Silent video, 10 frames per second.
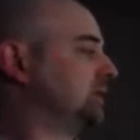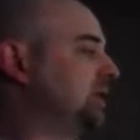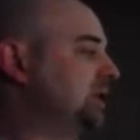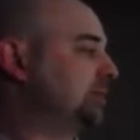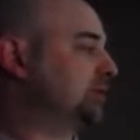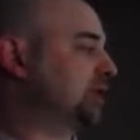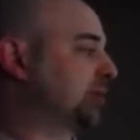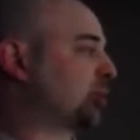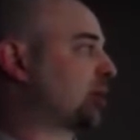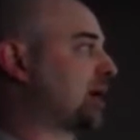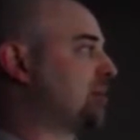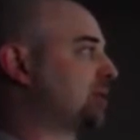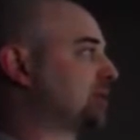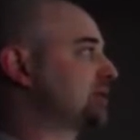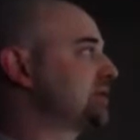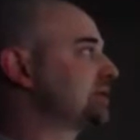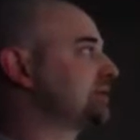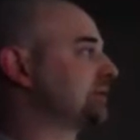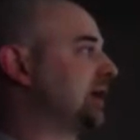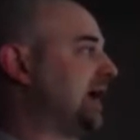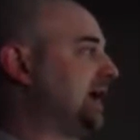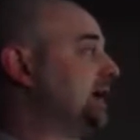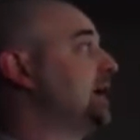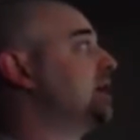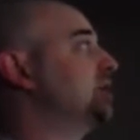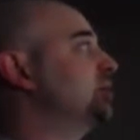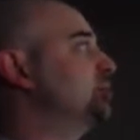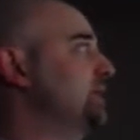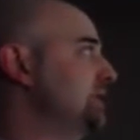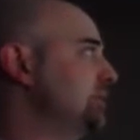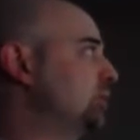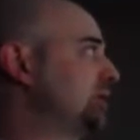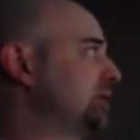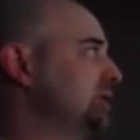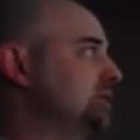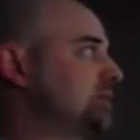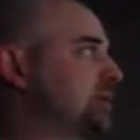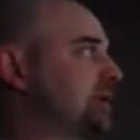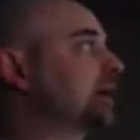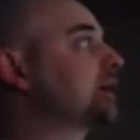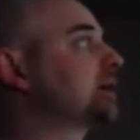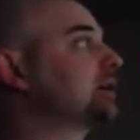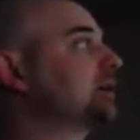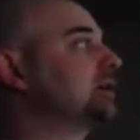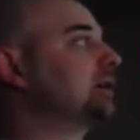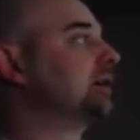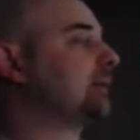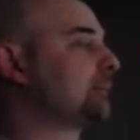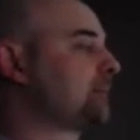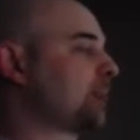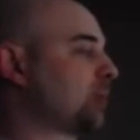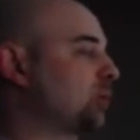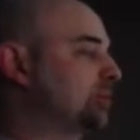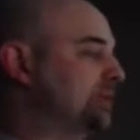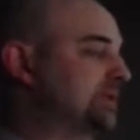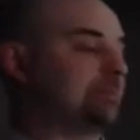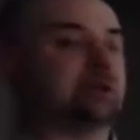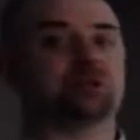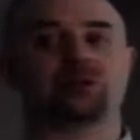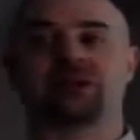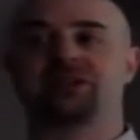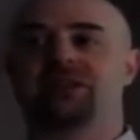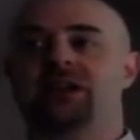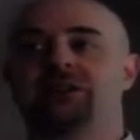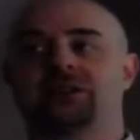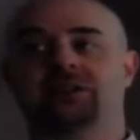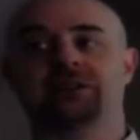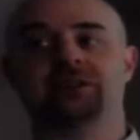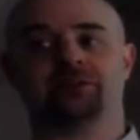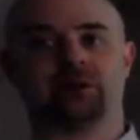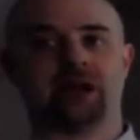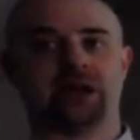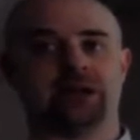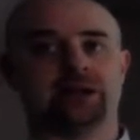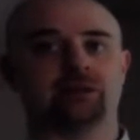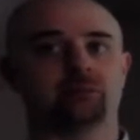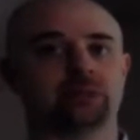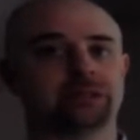imaging parameters for A and B. Which do you think would be the matrix sizes for A and B?